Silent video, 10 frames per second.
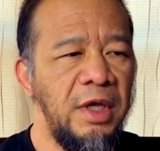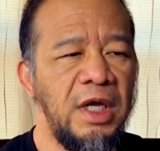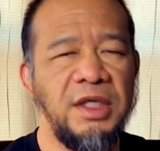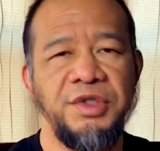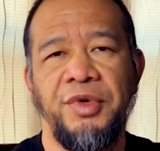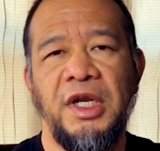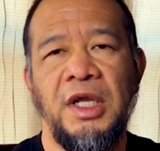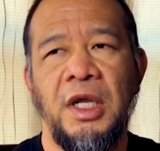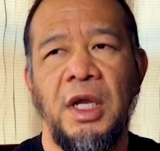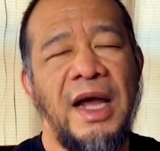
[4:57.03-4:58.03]
Because
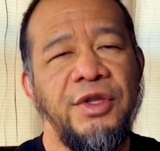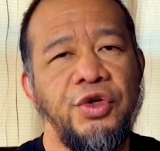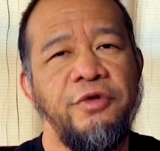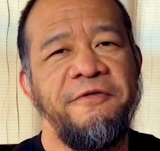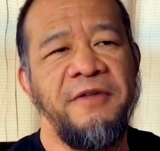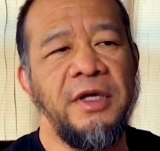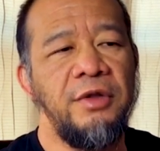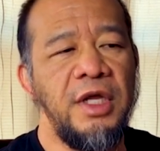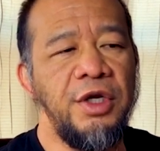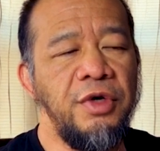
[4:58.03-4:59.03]
really, I do
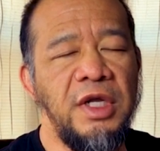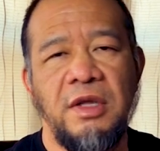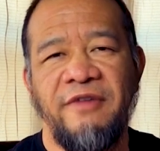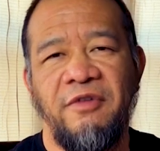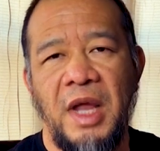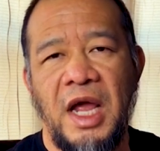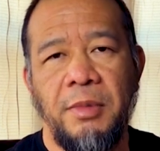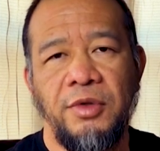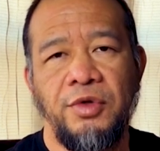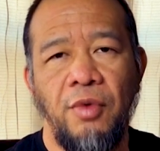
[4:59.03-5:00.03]
feel that you need to have a
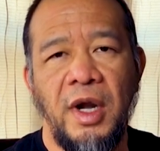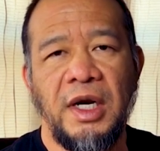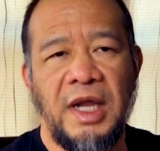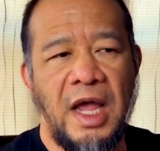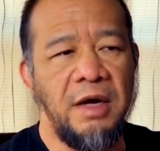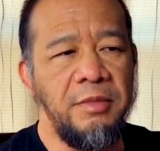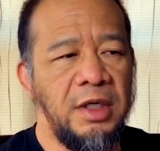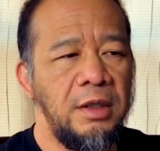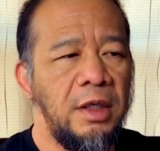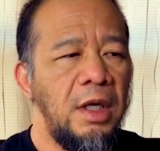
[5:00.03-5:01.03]
black belt to run an academy.